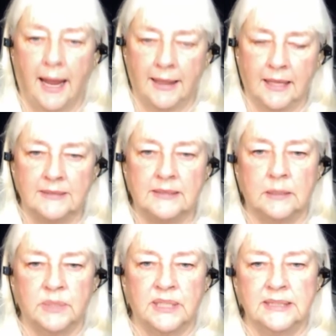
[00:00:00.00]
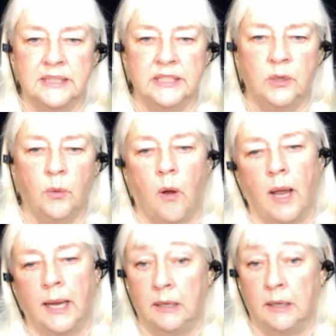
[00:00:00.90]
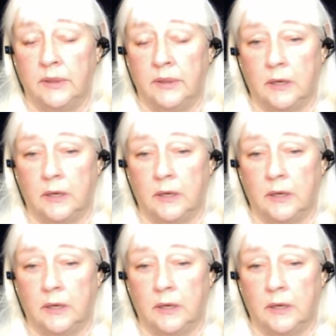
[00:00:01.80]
and lets them continue on with